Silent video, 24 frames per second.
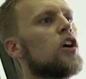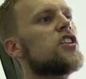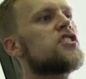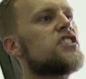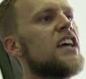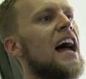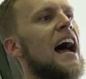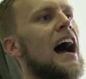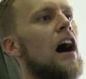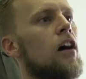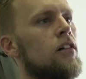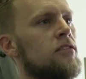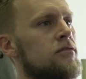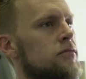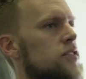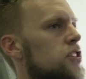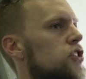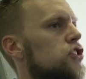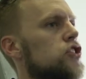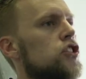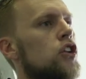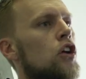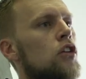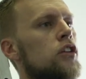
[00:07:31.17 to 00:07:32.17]
Or a towel,
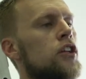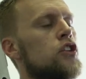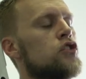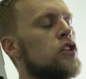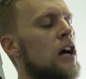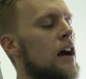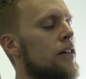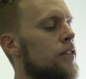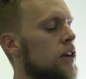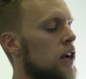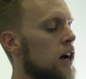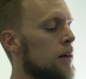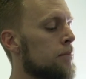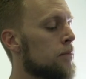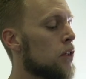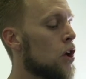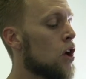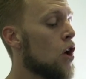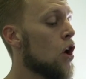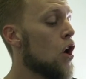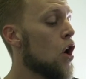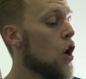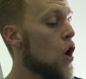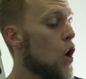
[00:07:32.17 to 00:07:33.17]
just slowly drive it up.
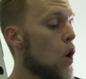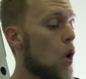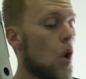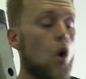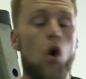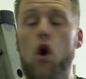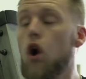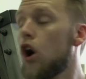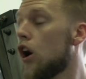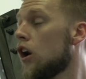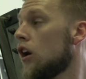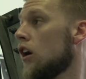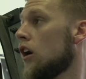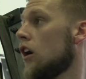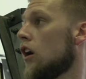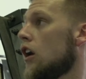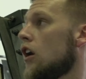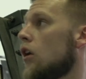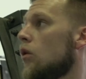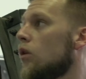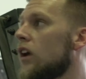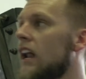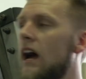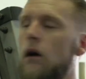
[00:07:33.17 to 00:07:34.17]
Or what
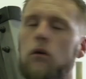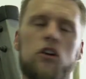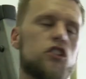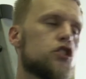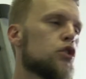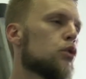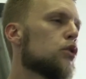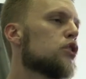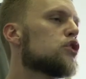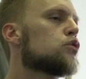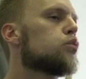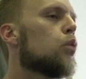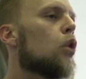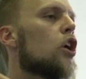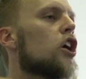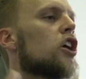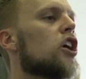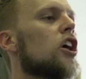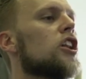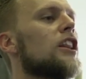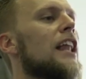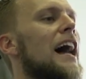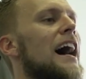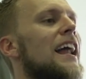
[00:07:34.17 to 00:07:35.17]
I would do is work
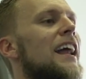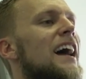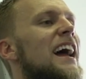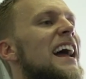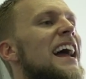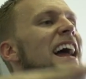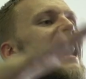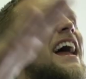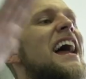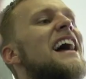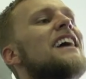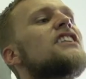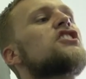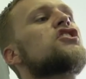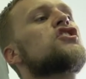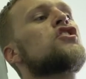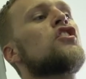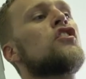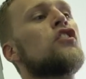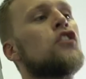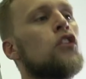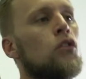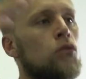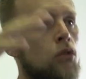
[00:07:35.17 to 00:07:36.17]
a lot of
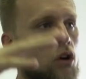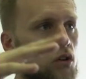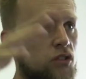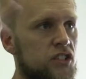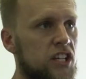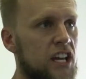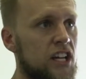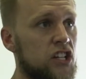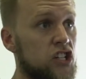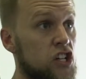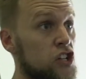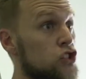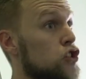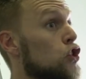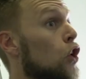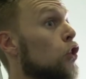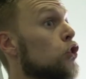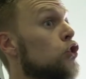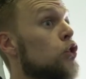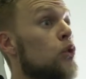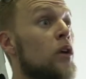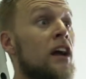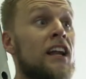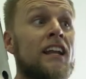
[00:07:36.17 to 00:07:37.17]
external rotation.
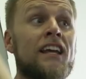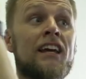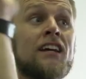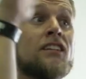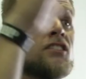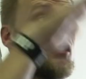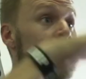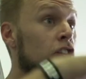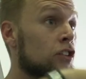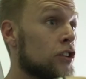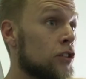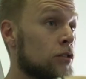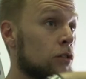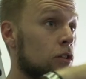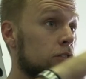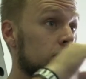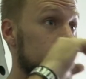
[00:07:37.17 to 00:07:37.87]
Don't do any internal.